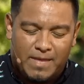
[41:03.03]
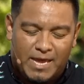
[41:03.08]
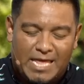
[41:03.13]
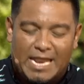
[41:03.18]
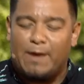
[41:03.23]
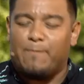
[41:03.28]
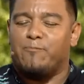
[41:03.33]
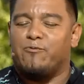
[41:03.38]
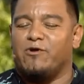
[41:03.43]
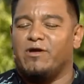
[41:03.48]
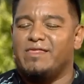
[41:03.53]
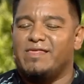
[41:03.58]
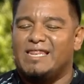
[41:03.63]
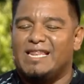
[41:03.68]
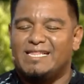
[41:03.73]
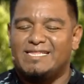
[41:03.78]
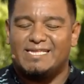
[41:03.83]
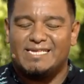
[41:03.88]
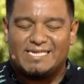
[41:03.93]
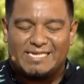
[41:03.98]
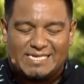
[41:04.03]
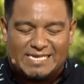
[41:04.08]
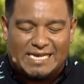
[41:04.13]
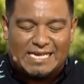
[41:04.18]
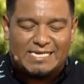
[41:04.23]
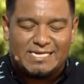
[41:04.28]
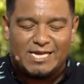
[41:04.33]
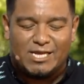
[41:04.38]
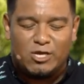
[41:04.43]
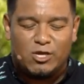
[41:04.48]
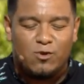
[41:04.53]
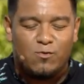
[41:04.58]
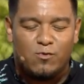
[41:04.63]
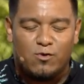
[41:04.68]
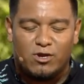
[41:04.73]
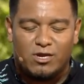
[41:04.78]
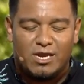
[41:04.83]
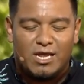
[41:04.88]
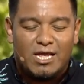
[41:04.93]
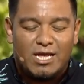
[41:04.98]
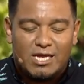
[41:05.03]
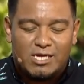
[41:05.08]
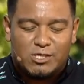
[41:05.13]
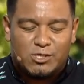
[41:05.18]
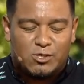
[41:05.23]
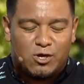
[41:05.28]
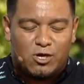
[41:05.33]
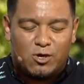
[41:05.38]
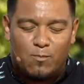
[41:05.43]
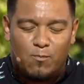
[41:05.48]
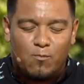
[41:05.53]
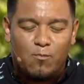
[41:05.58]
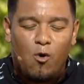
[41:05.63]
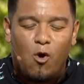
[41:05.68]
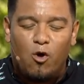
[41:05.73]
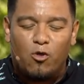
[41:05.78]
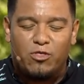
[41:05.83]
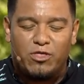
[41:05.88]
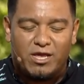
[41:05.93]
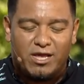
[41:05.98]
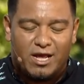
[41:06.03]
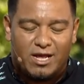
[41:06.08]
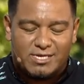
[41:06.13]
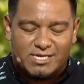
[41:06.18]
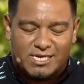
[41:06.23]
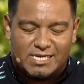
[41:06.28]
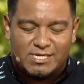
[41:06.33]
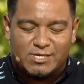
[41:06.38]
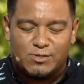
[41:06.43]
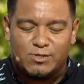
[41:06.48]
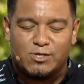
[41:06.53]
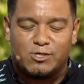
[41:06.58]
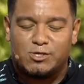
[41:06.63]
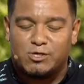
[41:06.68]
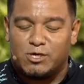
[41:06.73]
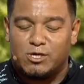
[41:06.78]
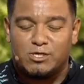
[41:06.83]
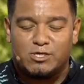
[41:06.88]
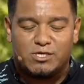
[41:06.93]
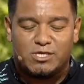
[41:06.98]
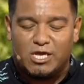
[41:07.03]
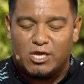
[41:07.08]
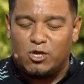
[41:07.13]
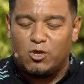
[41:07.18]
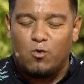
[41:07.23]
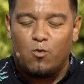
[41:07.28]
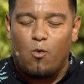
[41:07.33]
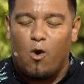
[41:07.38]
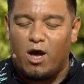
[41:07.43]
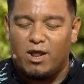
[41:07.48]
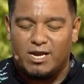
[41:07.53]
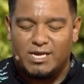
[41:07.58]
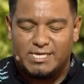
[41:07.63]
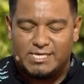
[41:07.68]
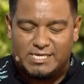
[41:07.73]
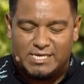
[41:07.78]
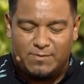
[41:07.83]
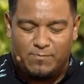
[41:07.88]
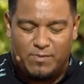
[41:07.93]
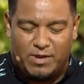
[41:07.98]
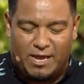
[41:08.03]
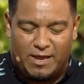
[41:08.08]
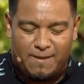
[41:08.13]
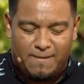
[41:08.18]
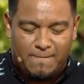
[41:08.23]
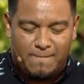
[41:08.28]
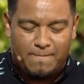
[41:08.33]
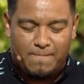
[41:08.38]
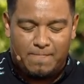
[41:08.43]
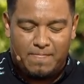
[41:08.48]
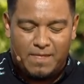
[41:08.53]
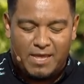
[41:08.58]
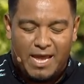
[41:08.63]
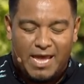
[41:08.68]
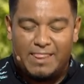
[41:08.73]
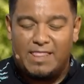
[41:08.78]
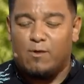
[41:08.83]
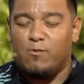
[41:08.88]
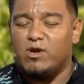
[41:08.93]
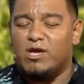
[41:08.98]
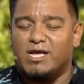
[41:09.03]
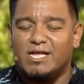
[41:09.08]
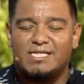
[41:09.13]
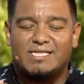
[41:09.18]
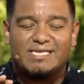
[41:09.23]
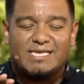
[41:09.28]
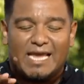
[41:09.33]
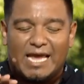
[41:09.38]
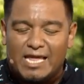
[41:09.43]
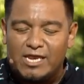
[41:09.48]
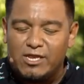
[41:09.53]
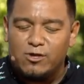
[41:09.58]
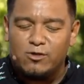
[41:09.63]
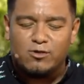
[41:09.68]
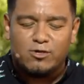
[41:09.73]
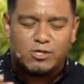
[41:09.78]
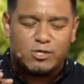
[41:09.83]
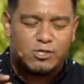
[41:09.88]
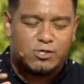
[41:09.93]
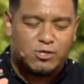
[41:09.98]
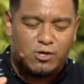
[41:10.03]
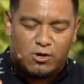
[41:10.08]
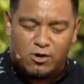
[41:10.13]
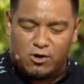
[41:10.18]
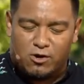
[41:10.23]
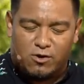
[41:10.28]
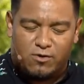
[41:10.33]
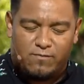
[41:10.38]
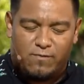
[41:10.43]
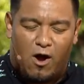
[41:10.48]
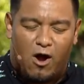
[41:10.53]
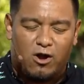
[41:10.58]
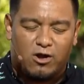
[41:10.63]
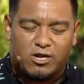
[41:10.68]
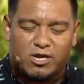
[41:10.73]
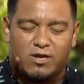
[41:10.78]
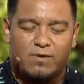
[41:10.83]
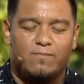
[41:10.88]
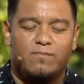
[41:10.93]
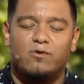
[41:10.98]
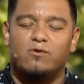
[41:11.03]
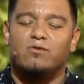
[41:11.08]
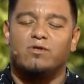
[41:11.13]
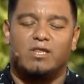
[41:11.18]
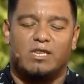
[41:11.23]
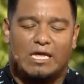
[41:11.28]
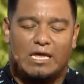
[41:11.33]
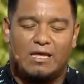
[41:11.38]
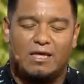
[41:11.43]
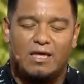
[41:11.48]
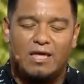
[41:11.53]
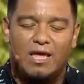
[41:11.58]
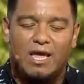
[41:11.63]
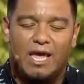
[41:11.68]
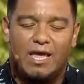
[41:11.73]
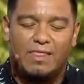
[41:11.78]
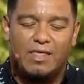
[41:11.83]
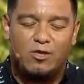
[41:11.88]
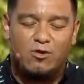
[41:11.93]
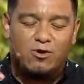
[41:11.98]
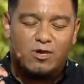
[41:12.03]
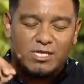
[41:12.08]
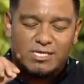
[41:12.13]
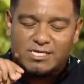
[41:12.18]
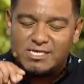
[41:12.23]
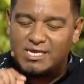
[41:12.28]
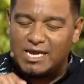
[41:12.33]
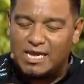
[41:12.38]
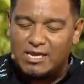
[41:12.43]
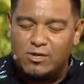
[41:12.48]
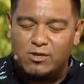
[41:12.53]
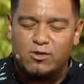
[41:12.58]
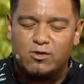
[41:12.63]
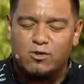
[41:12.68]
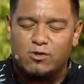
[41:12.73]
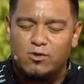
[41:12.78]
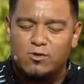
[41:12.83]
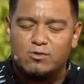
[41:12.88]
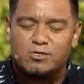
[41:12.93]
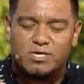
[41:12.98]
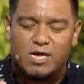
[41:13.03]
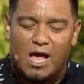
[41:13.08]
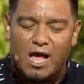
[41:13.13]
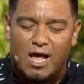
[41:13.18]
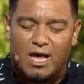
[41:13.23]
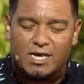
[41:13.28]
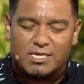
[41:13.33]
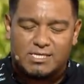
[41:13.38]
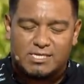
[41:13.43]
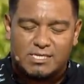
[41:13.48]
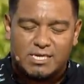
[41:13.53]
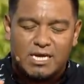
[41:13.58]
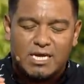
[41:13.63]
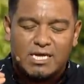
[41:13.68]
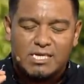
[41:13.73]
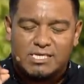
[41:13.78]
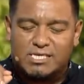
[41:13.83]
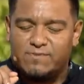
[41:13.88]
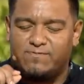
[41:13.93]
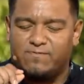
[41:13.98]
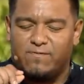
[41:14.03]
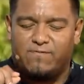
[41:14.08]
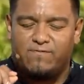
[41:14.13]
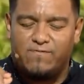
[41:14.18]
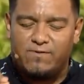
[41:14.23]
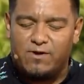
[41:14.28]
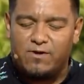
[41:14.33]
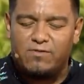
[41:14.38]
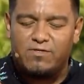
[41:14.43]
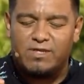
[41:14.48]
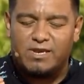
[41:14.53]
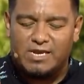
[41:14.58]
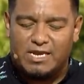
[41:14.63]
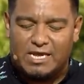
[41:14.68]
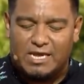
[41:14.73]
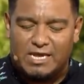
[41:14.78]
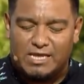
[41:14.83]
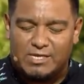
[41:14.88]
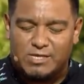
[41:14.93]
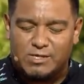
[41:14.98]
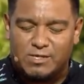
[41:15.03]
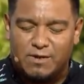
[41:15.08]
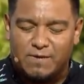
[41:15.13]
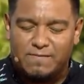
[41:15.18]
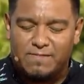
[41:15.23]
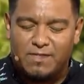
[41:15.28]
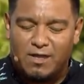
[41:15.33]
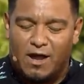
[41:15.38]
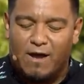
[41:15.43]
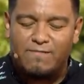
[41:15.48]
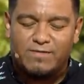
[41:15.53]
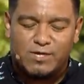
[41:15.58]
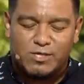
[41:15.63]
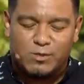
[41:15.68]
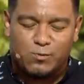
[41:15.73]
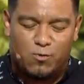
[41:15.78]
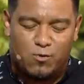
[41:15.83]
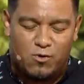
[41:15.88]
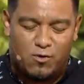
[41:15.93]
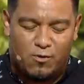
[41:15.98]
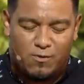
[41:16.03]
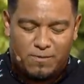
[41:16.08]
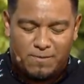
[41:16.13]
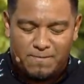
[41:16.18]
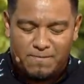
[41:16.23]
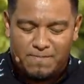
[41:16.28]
And I pray that in this season, you would start molding us into the church that you want us to be. And that we continue to serve our community, and that you continue to use us to fulfill the needs of this world.